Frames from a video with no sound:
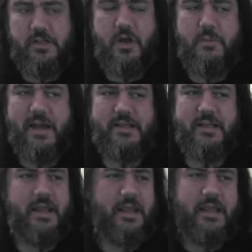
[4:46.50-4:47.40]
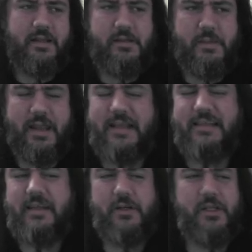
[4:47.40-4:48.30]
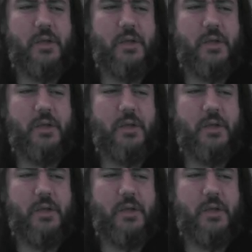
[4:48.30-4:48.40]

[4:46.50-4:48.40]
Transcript: To go back to the E, to make it cleaner.